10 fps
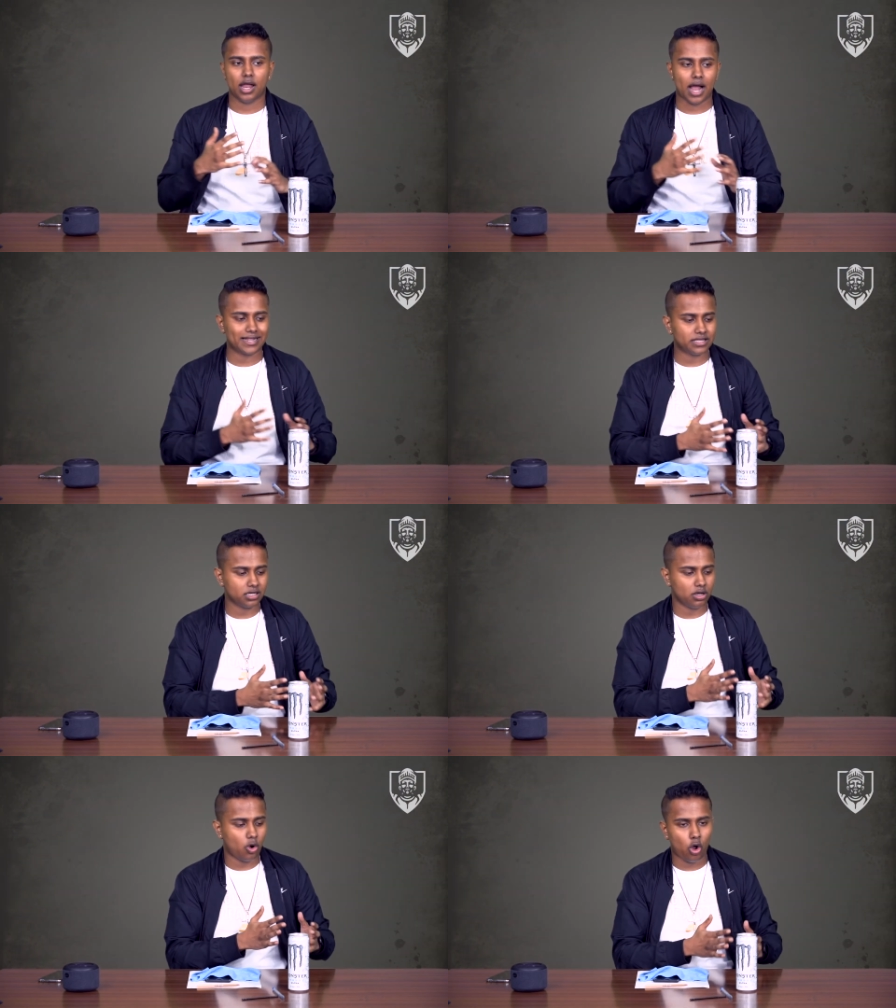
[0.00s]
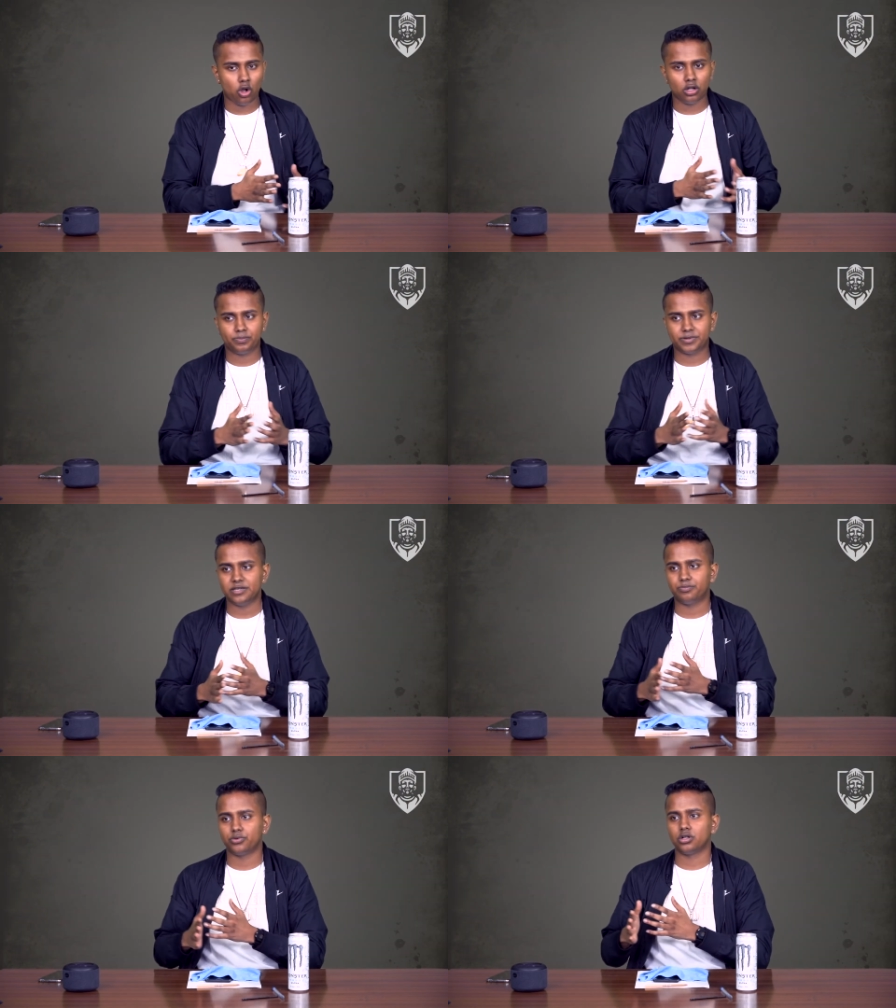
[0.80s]
I think all
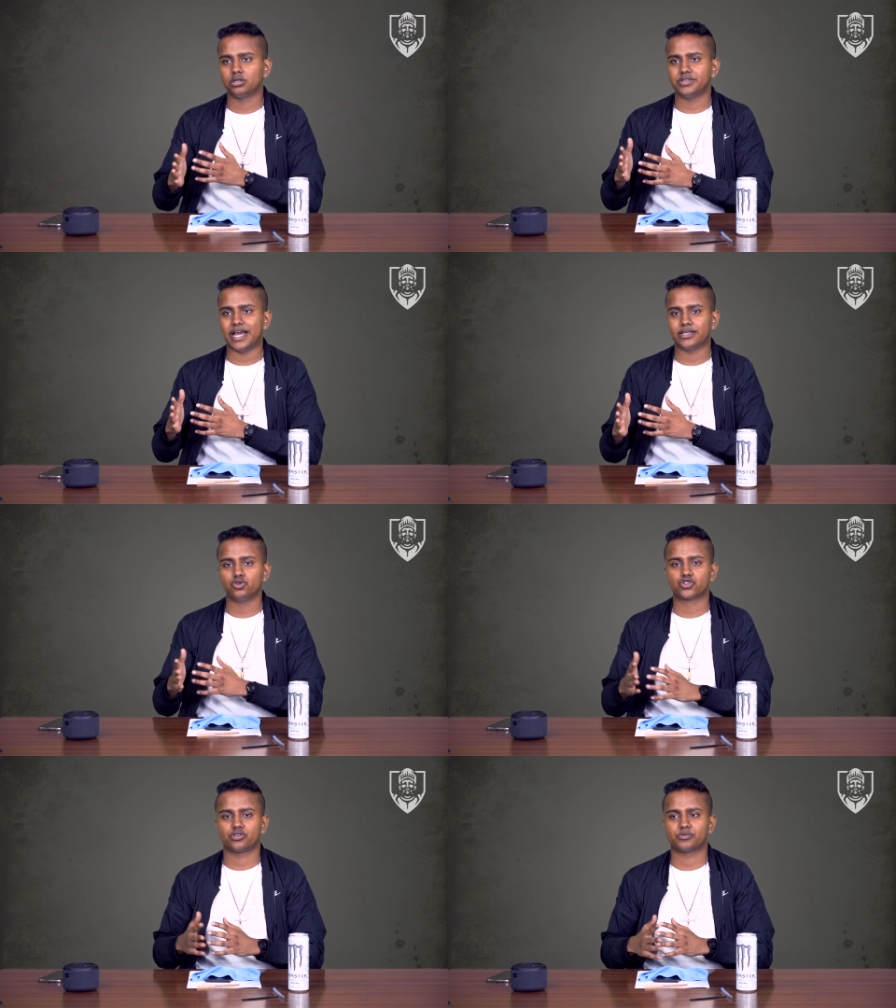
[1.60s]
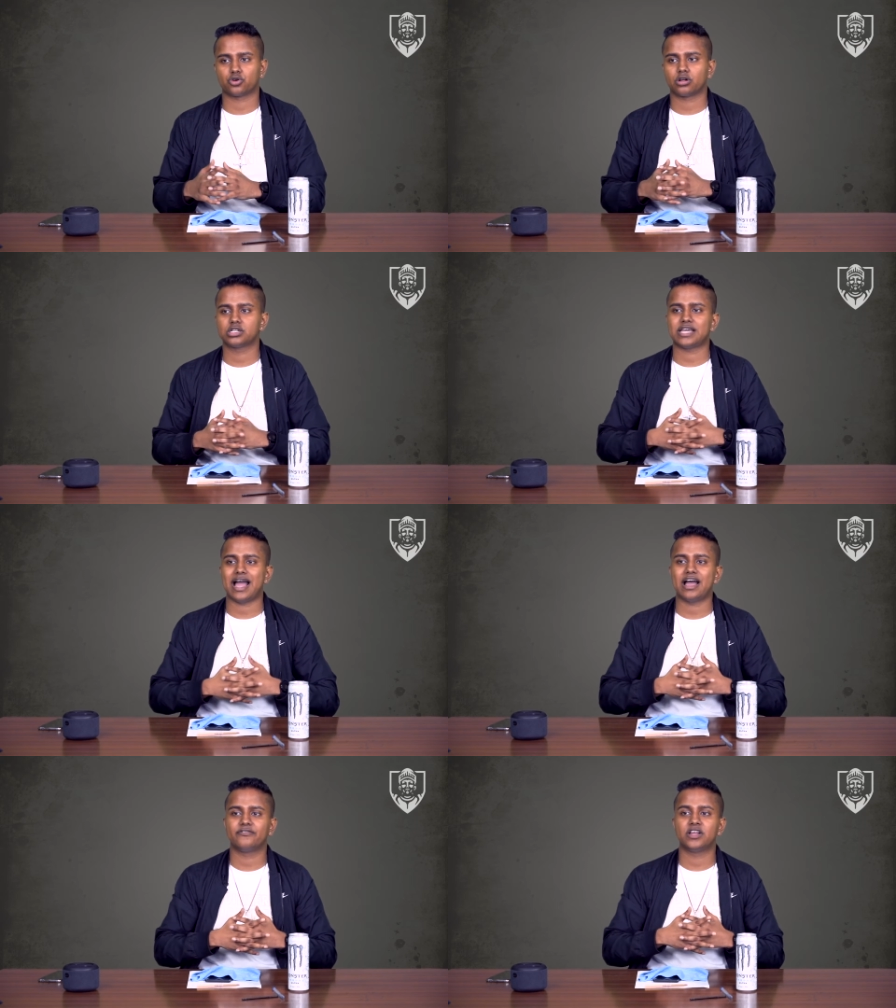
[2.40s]
people that use cryptocurrency
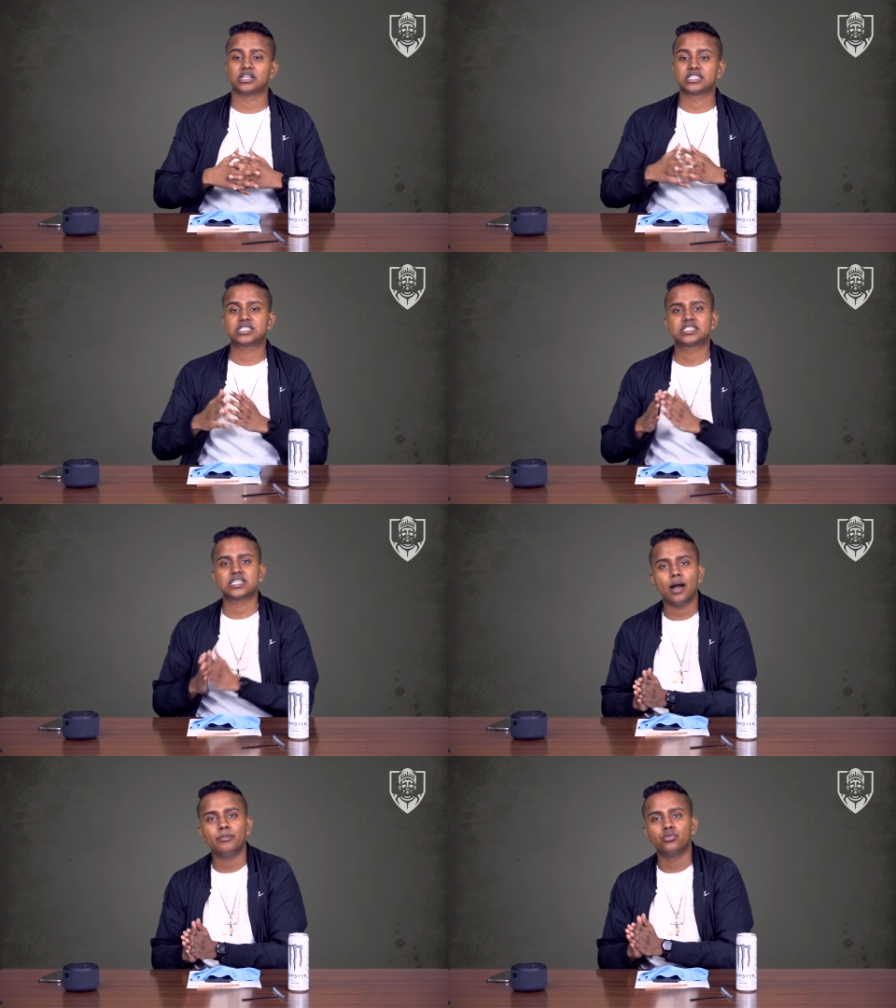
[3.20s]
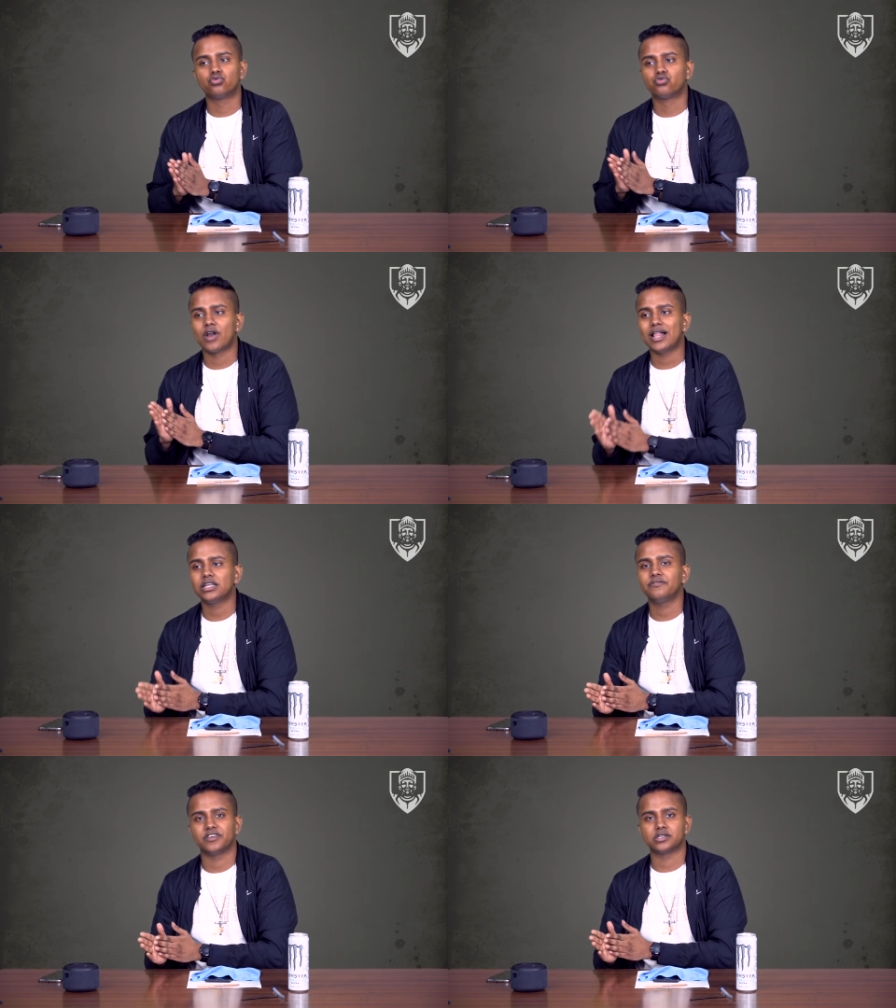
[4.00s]
have some
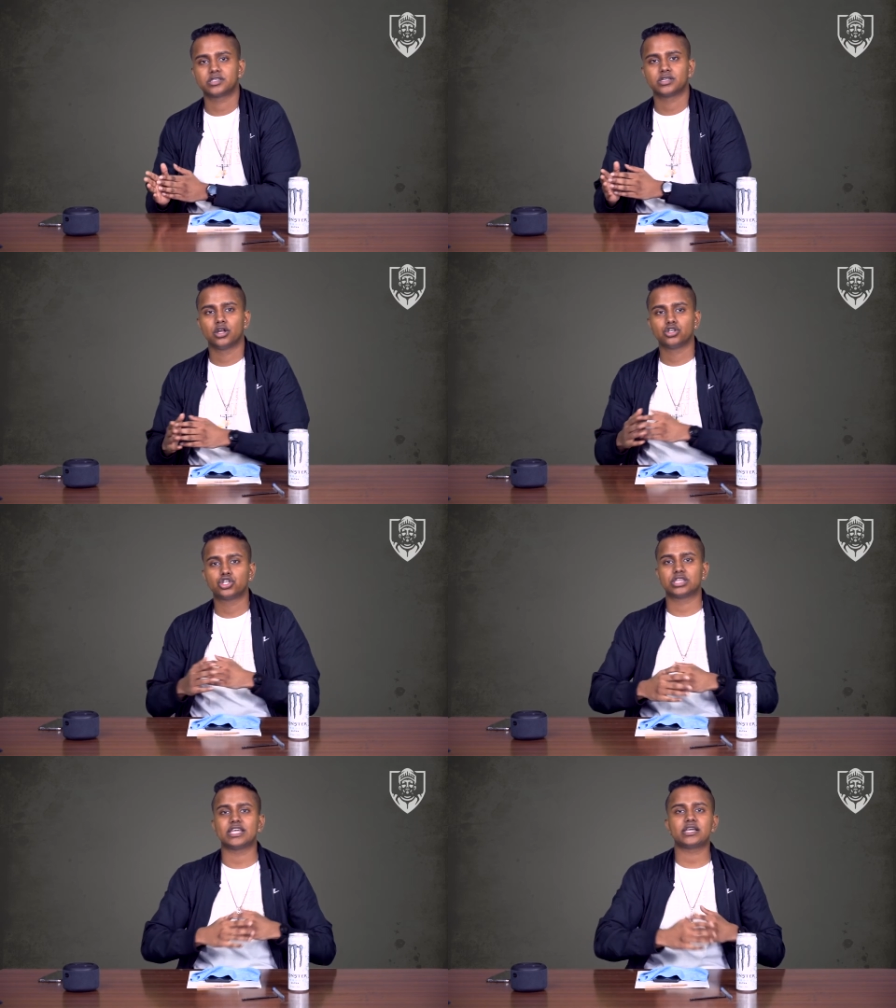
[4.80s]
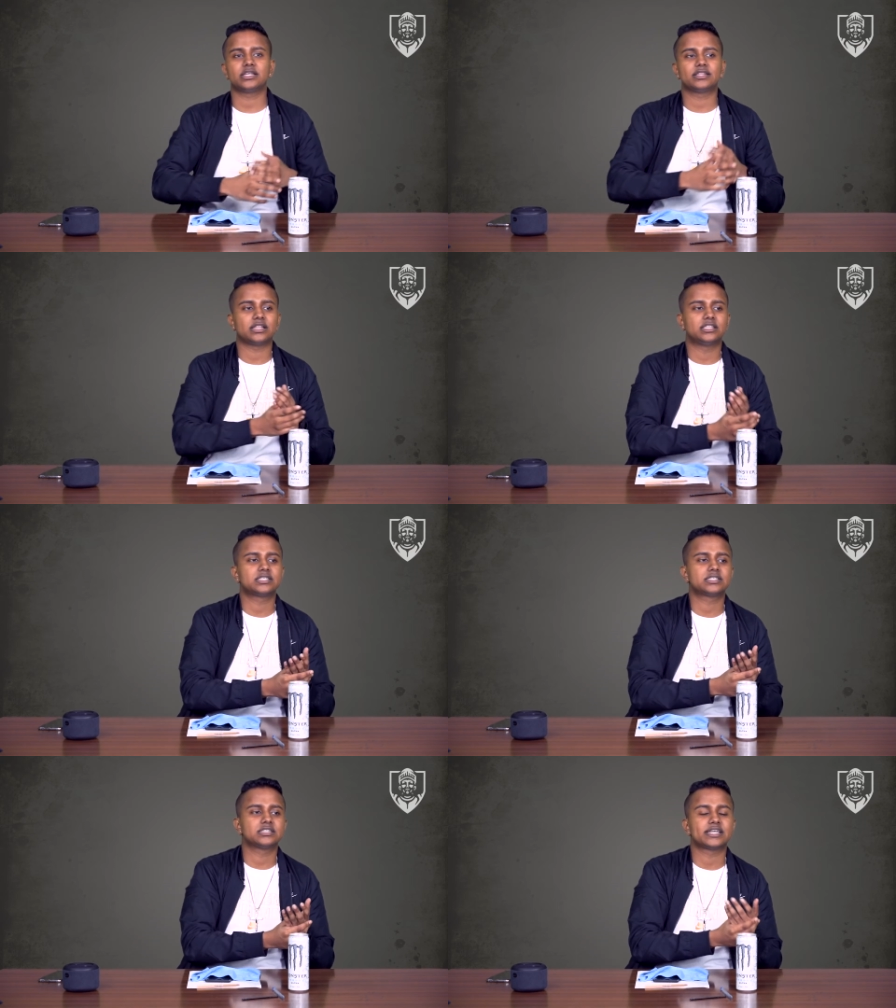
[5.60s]
relevance to thinking that
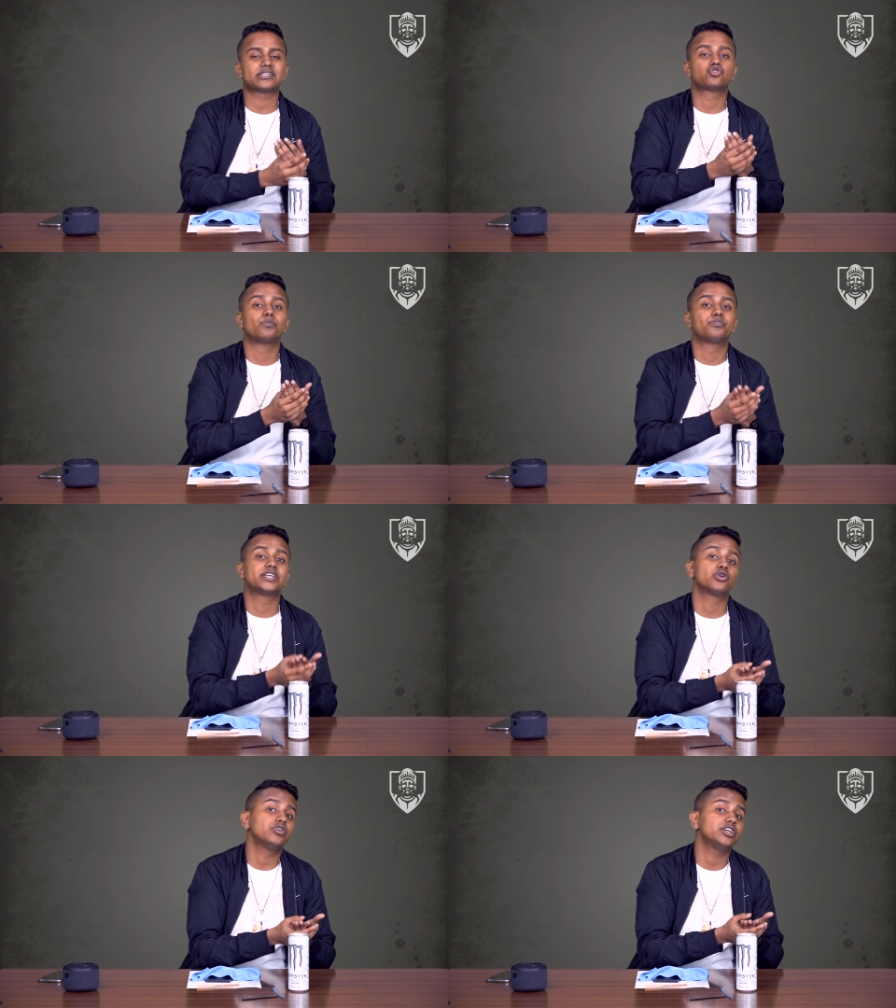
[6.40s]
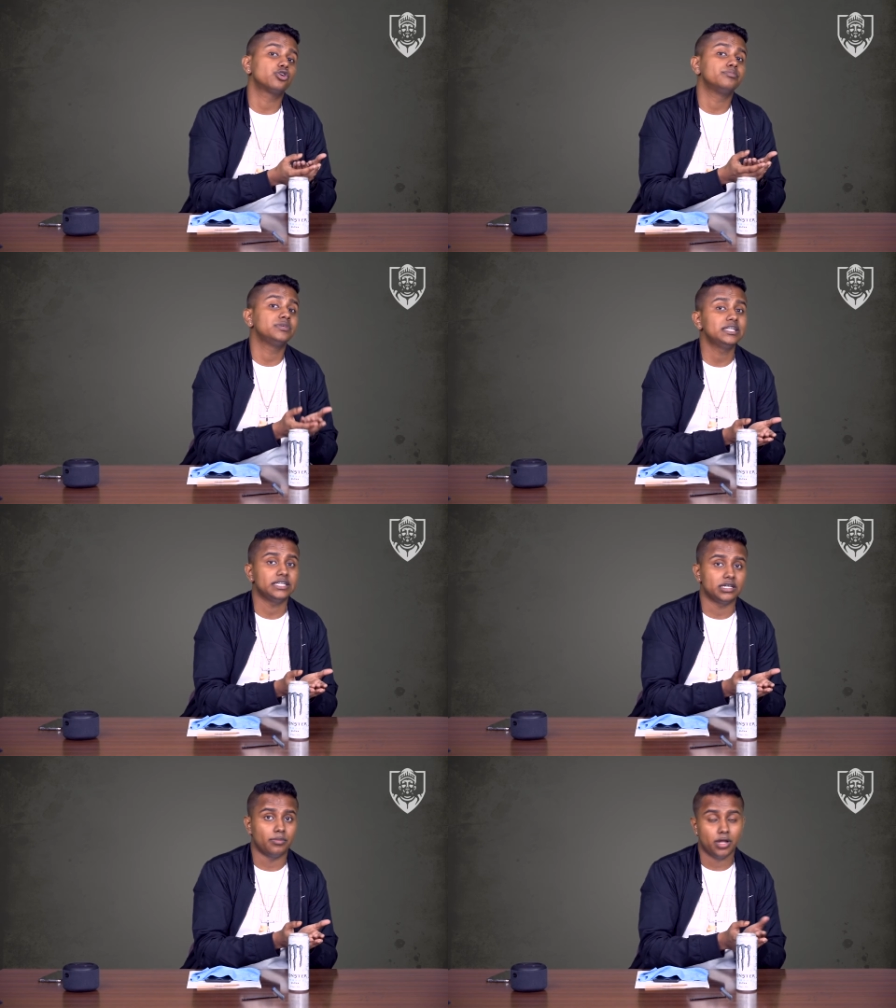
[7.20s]
this is a superior
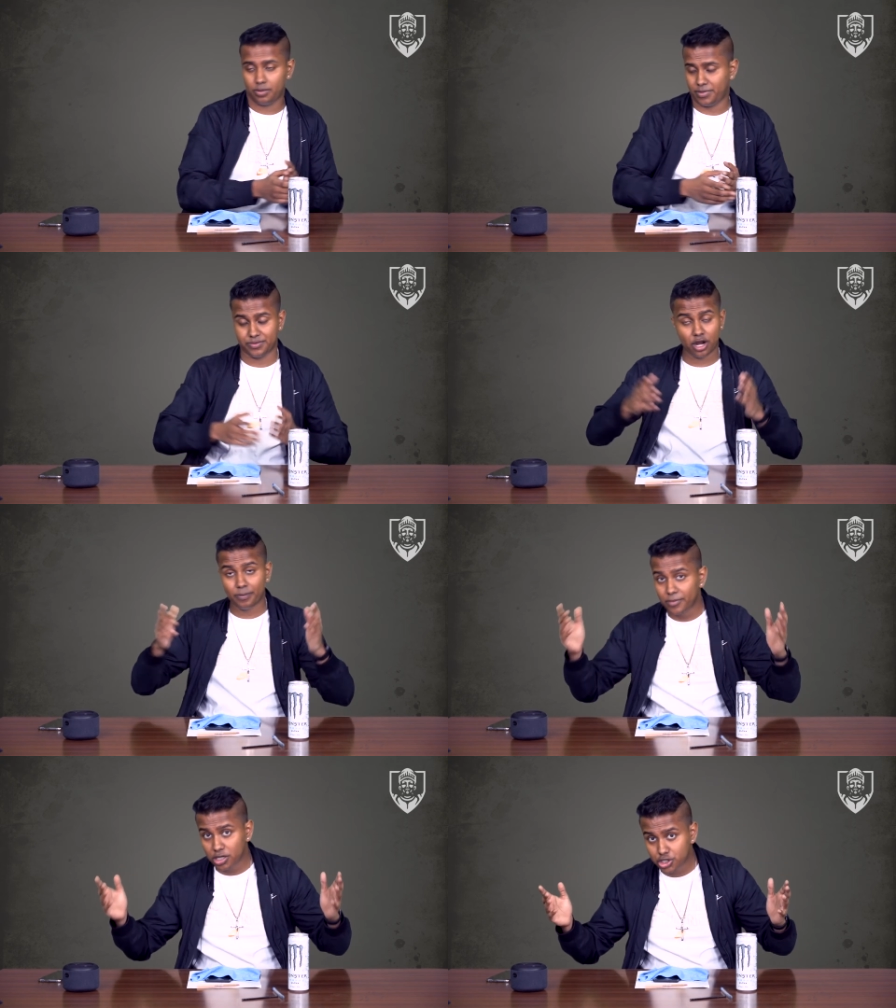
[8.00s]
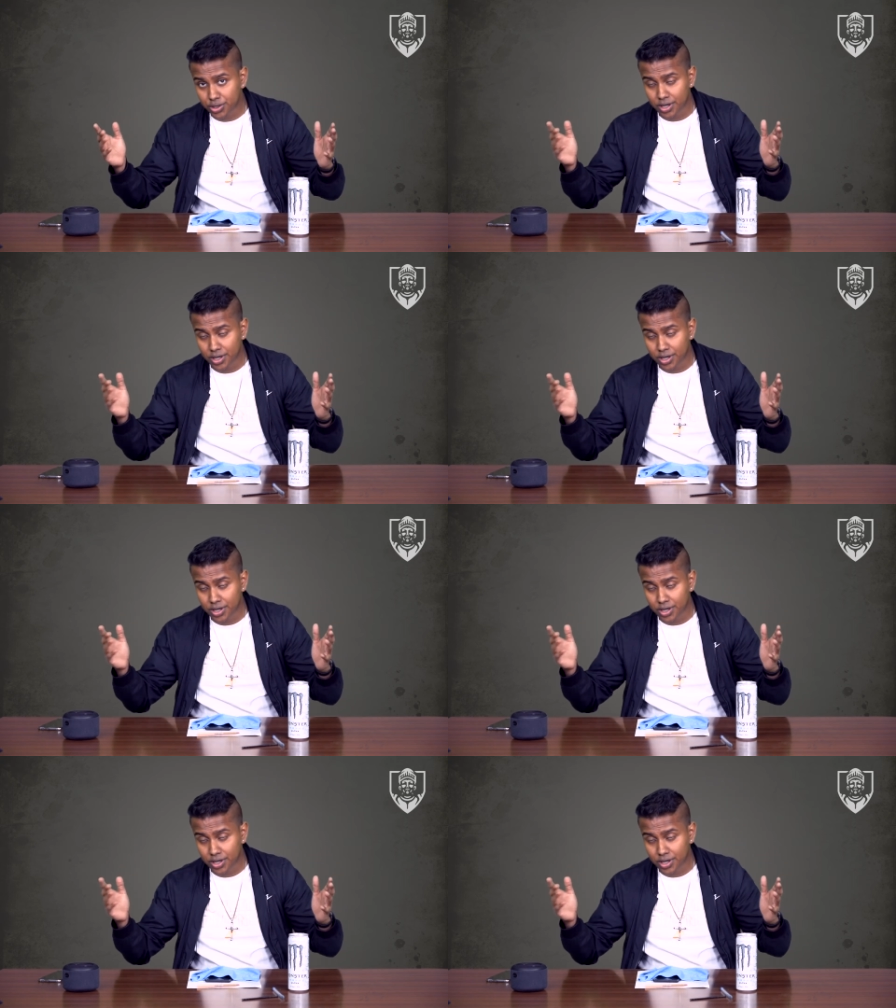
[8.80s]
medium, maybe not by much,